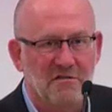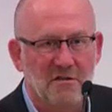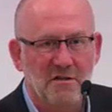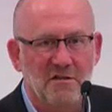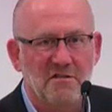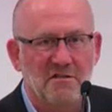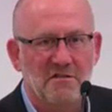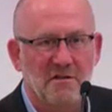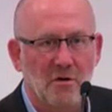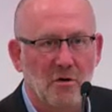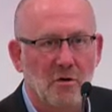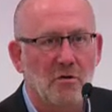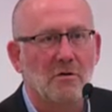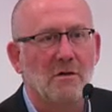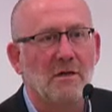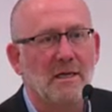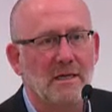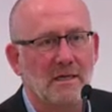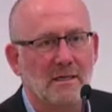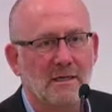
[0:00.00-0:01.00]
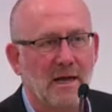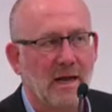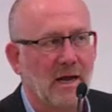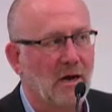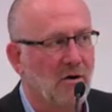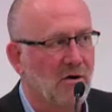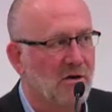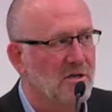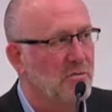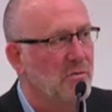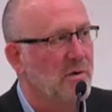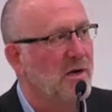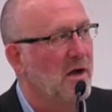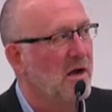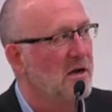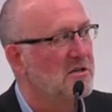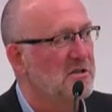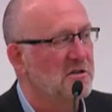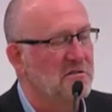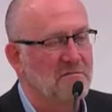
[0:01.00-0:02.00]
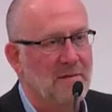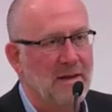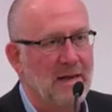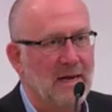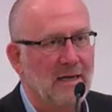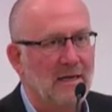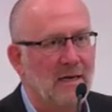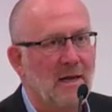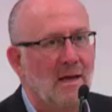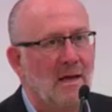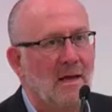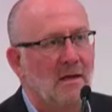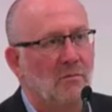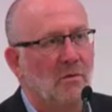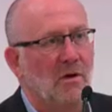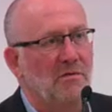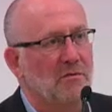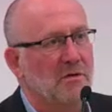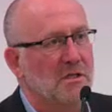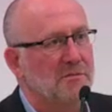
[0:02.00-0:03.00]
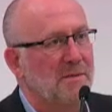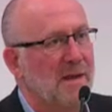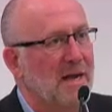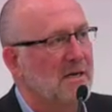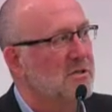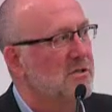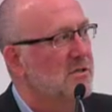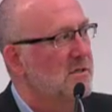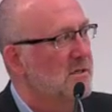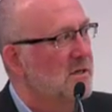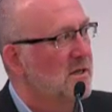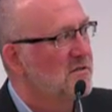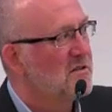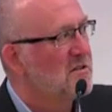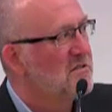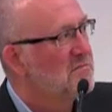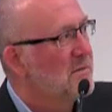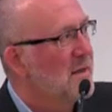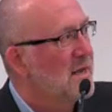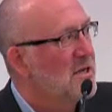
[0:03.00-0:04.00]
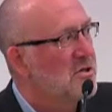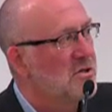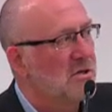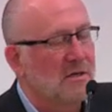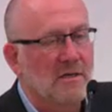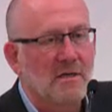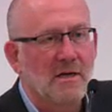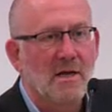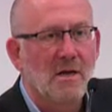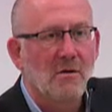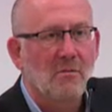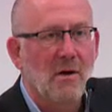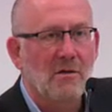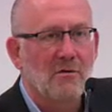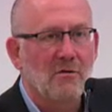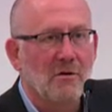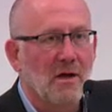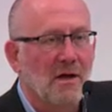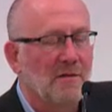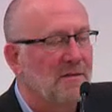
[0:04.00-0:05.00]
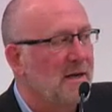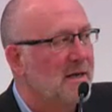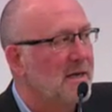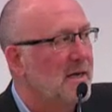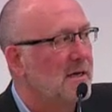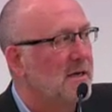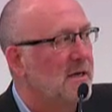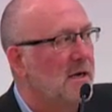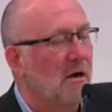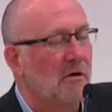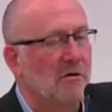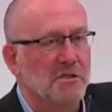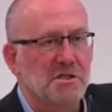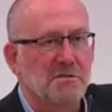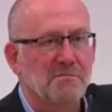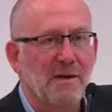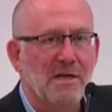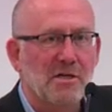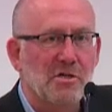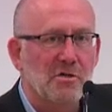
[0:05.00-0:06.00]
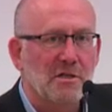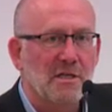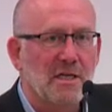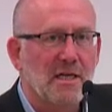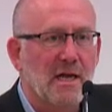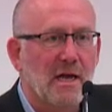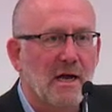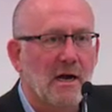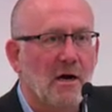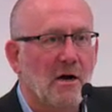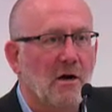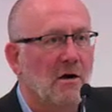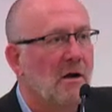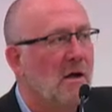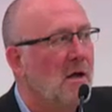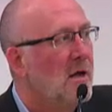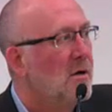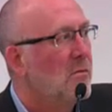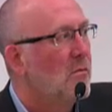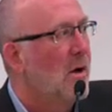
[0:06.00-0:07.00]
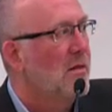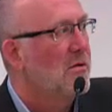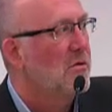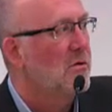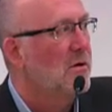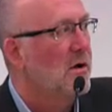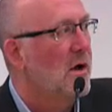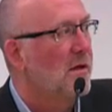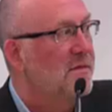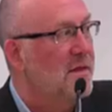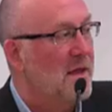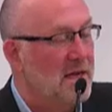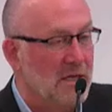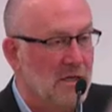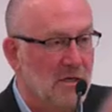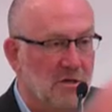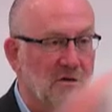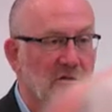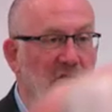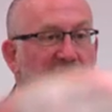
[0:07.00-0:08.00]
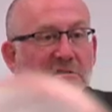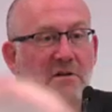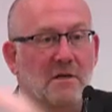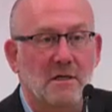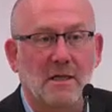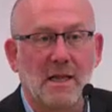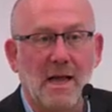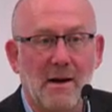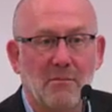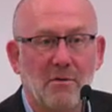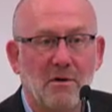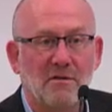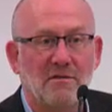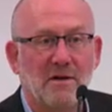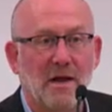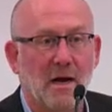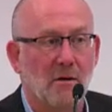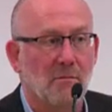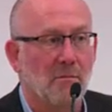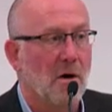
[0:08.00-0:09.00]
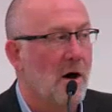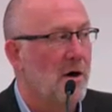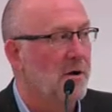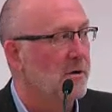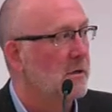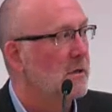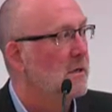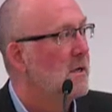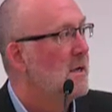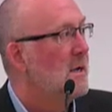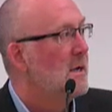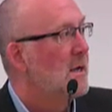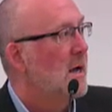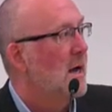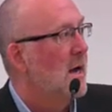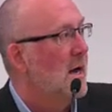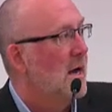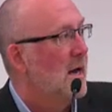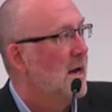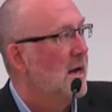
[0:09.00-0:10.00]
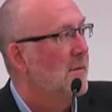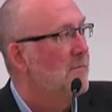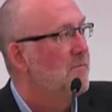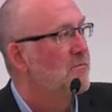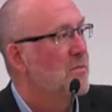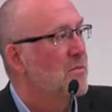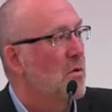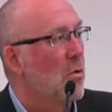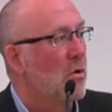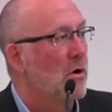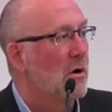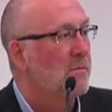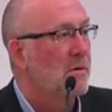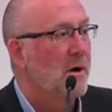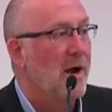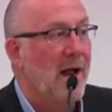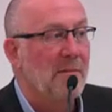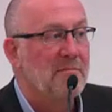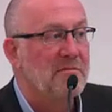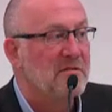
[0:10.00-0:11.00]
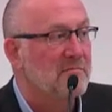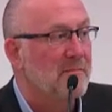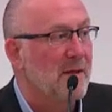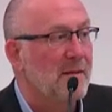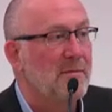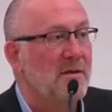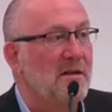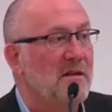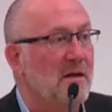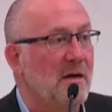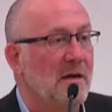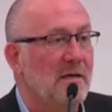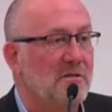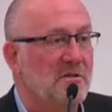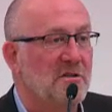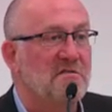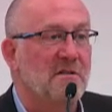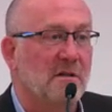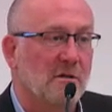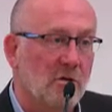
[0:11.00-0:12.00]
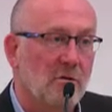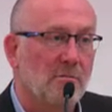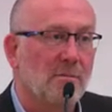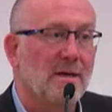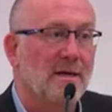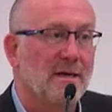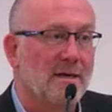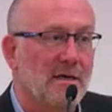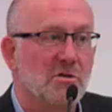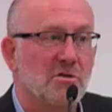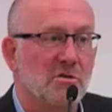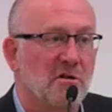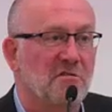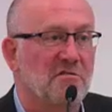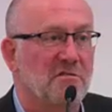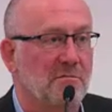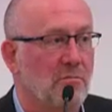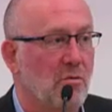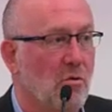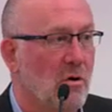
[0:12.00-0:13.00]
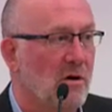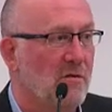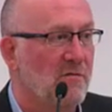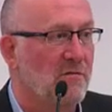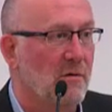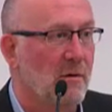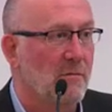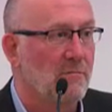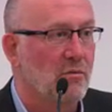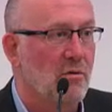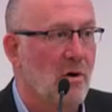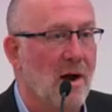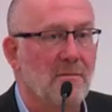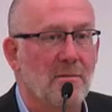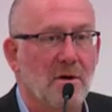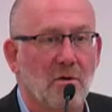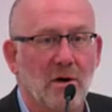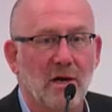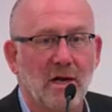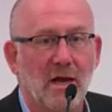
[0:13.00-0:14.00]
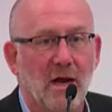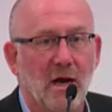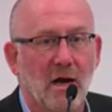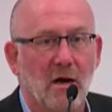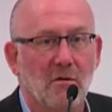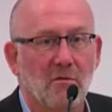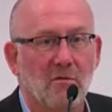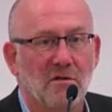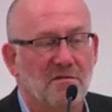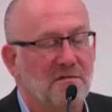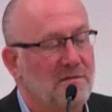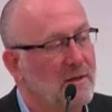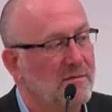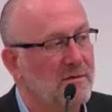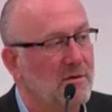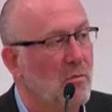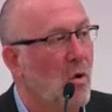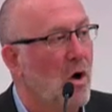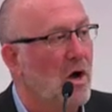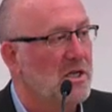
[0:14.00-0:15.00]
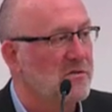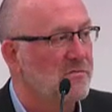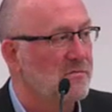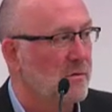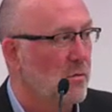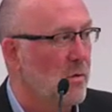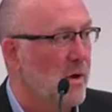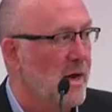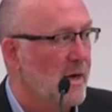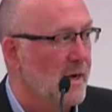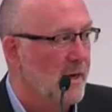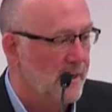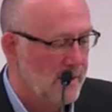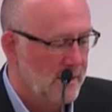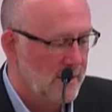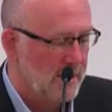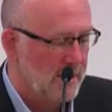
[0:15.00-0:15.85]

So this is early in care. A triage is made with respect to this patient, whether or not they need to go to specialty care, whether or not they can use a collaborative care model, or perhaps maybe just a little bit additional support from primary care with even watchful waiting.